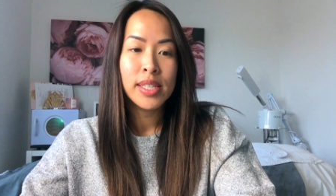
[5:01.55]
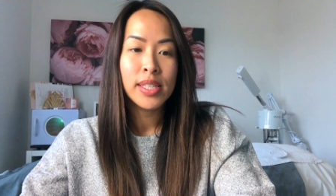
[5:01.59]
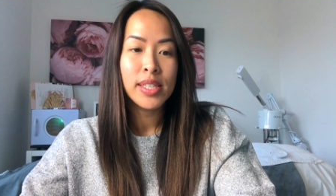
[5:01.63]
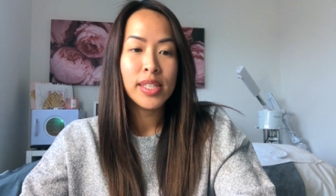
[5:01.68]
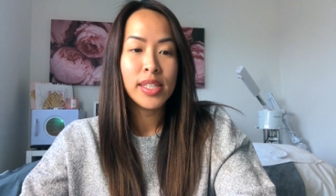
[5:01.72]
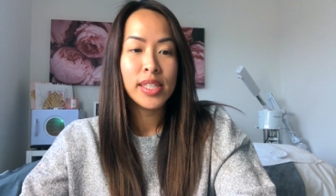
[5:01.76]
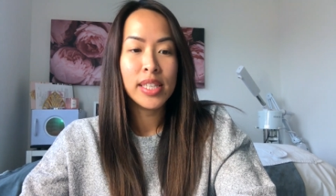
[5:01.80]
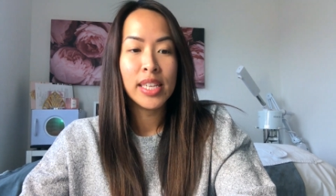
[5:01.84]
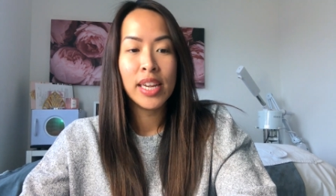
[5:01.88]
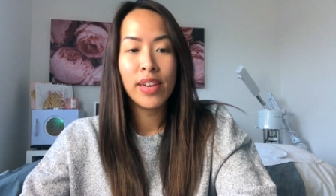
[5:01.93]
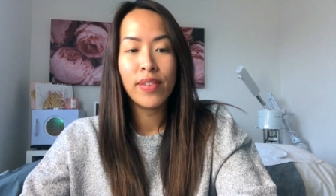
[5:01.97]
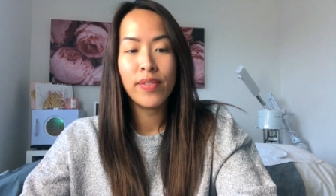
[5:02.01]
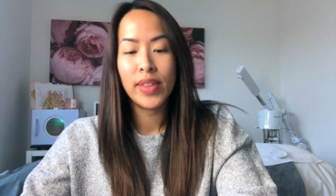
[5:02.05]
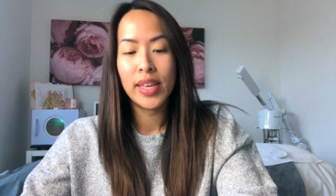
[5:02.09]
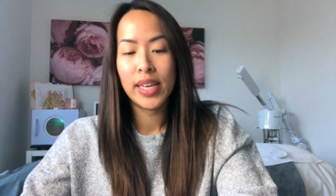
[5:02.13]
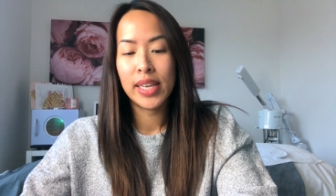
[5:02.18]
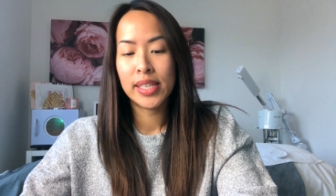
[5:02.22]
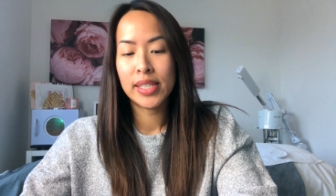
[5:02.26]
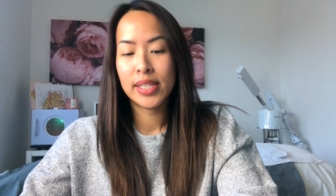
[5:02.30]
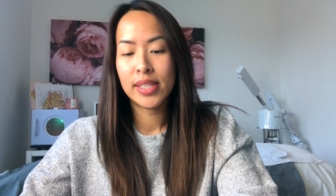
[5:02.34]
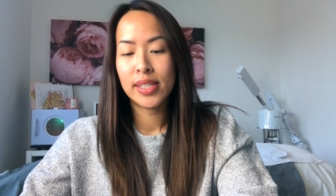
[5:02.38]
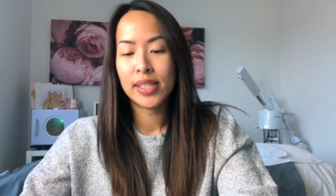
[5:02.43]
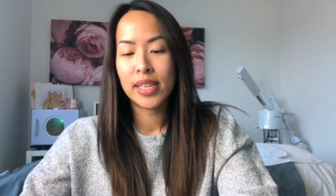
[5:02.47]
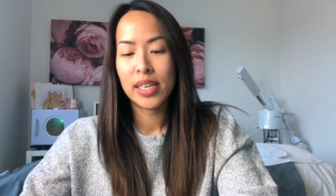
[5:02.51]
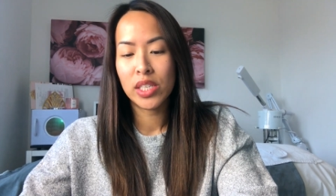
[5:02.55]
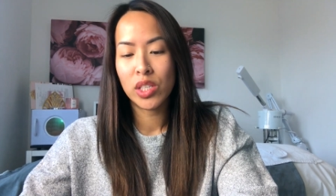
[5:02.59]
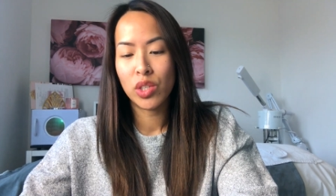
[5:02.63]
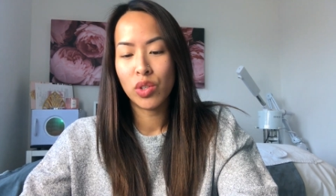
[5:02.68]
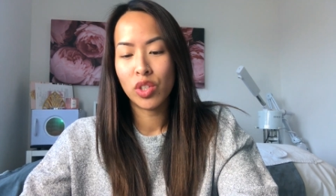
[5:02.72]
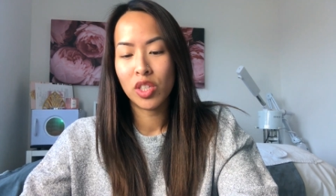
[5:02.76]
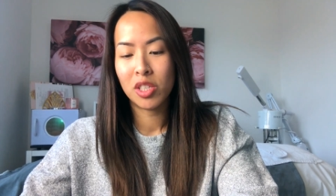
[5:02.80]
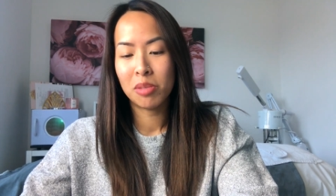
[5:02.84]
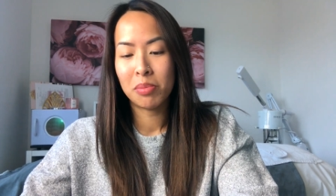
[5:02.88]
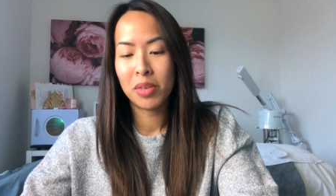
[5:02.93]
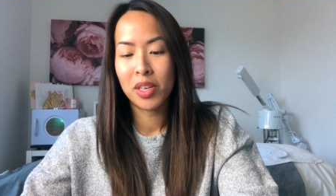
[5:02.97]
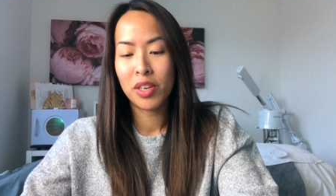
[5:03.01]
see if they can send you
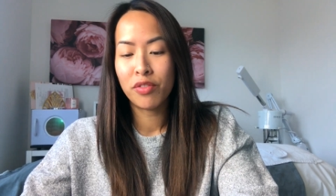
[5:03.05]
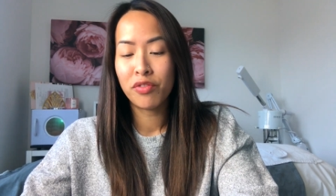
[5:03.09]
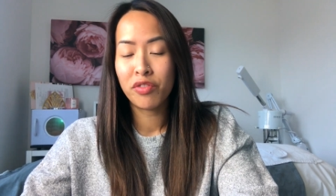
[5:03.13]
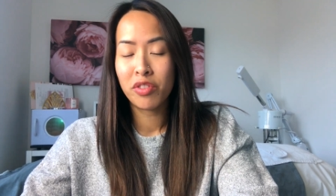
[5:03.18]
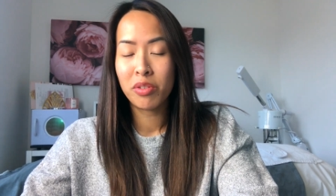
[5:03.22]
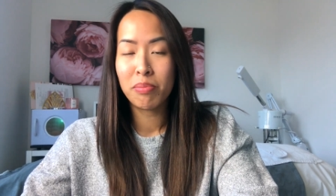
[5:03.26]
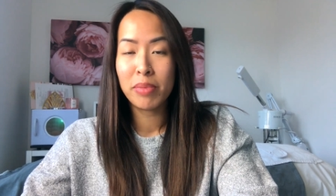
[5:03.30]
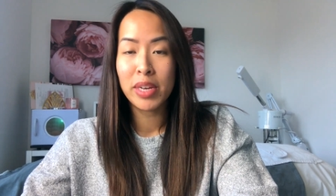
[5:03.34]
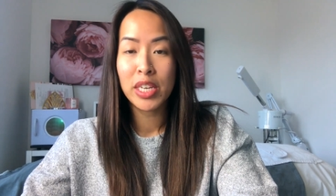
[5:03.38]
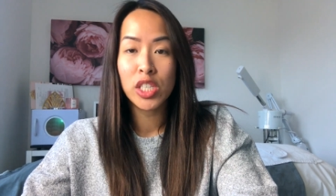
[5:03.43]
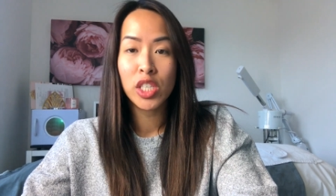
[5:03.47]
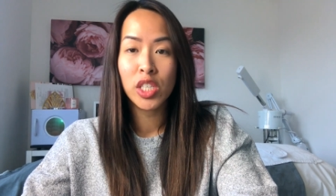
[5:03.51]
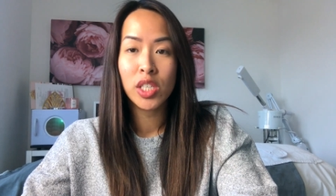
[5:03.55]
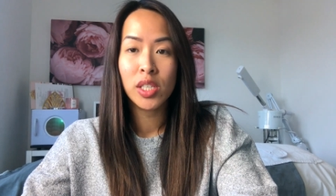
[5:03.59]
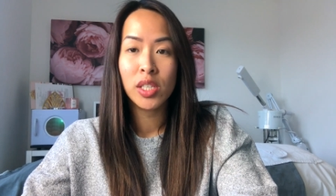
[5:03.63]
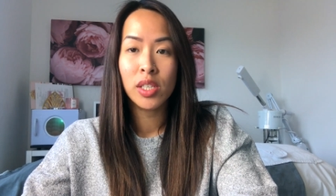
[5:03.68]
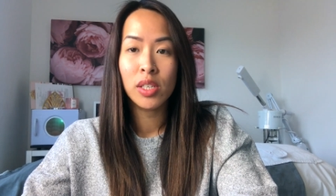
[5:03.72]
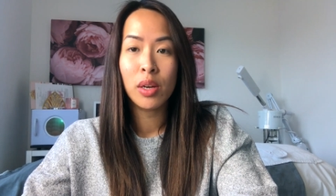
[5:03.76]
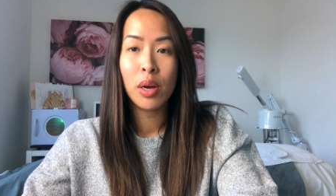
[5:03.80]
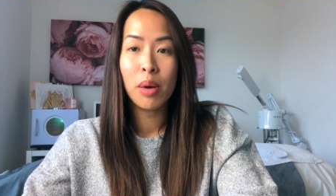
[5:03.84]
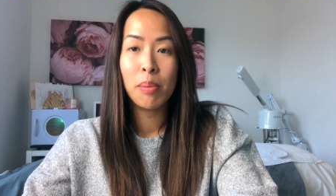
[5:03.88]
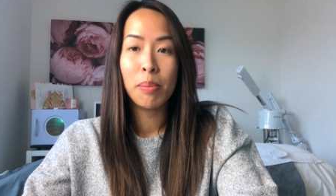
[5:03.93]
some information